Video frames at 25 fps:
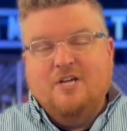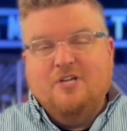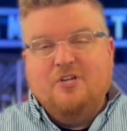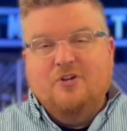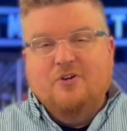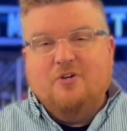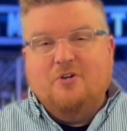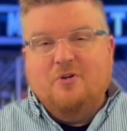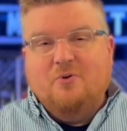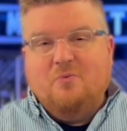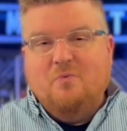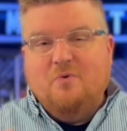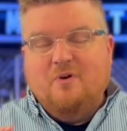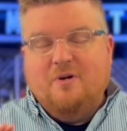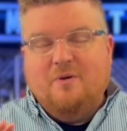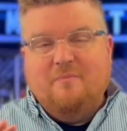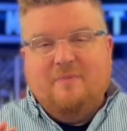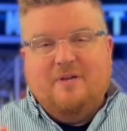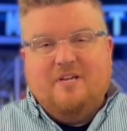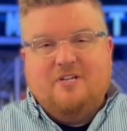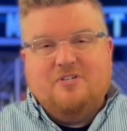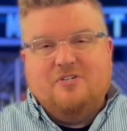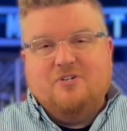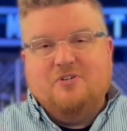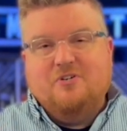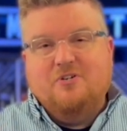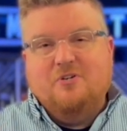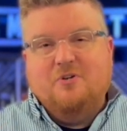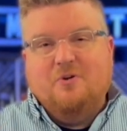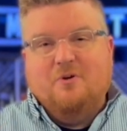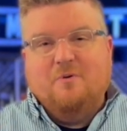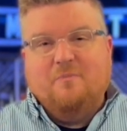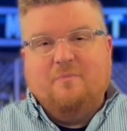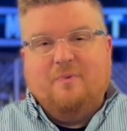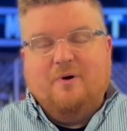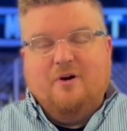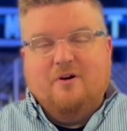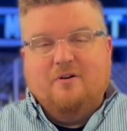You're going to want to make sure
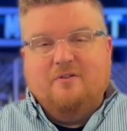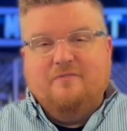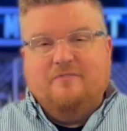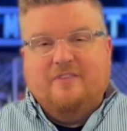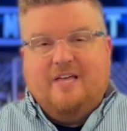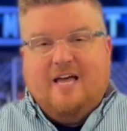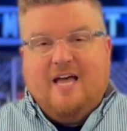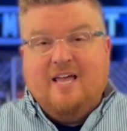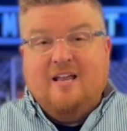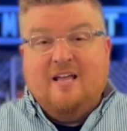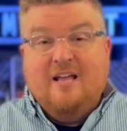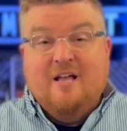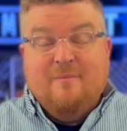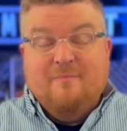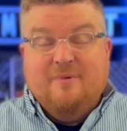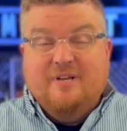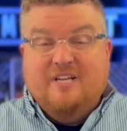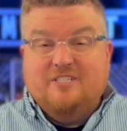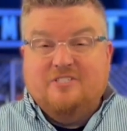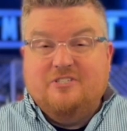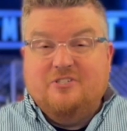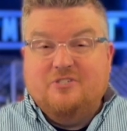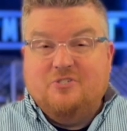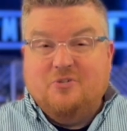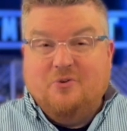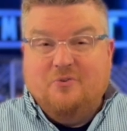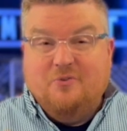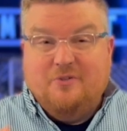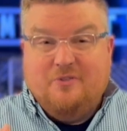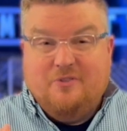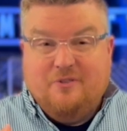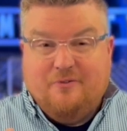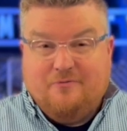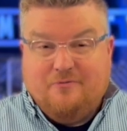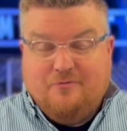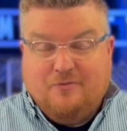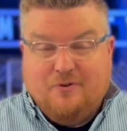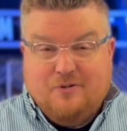you're a part of that because it's only
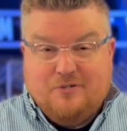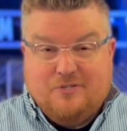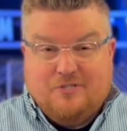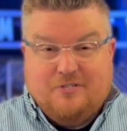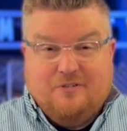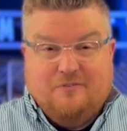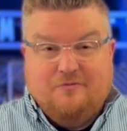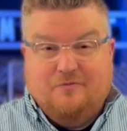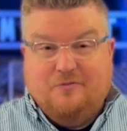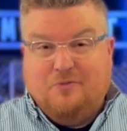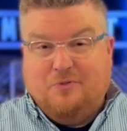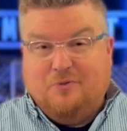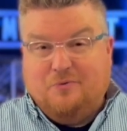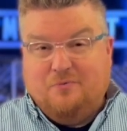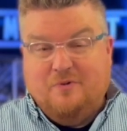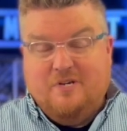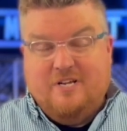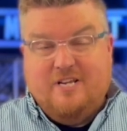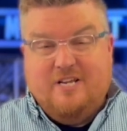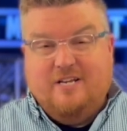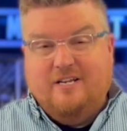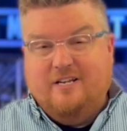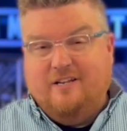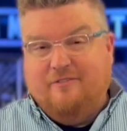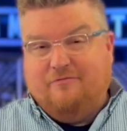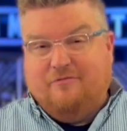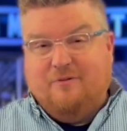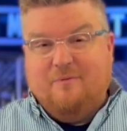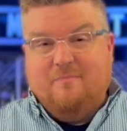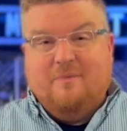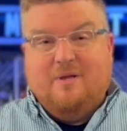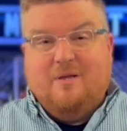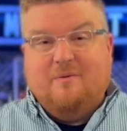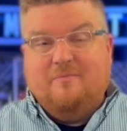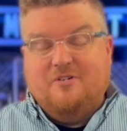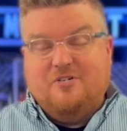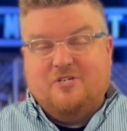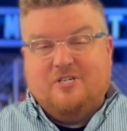the first of three different
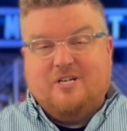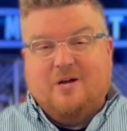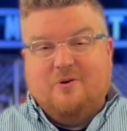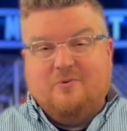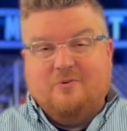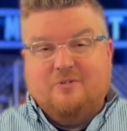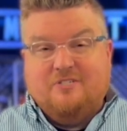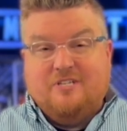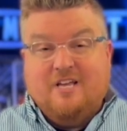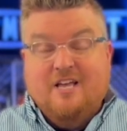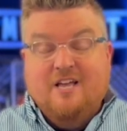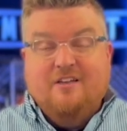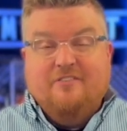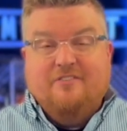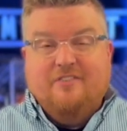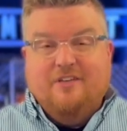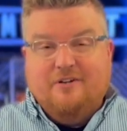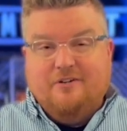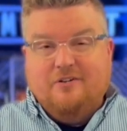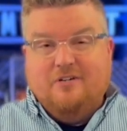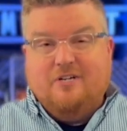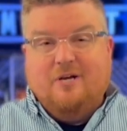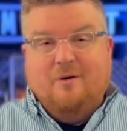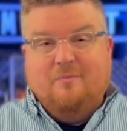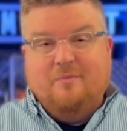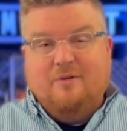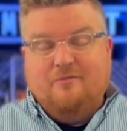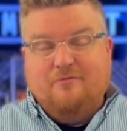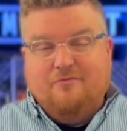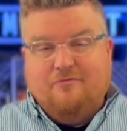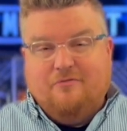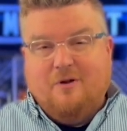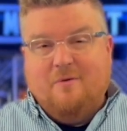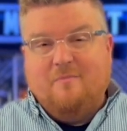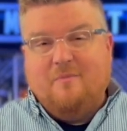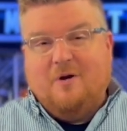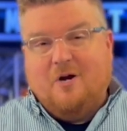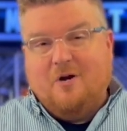baby showers that are coming
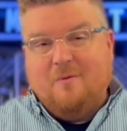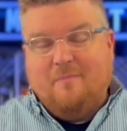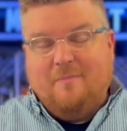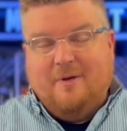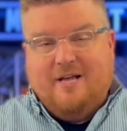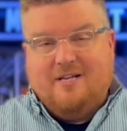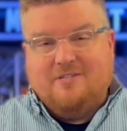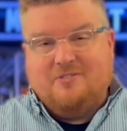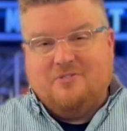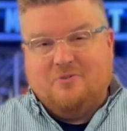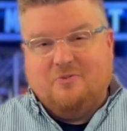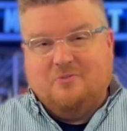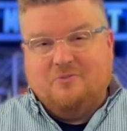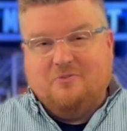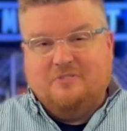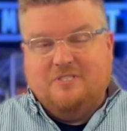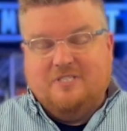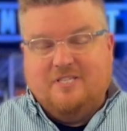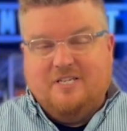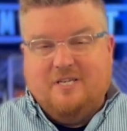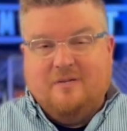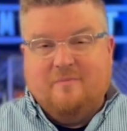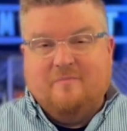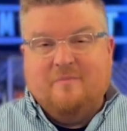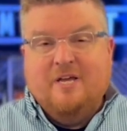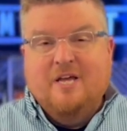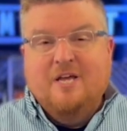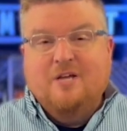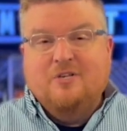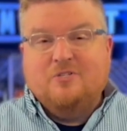from our pastoral team.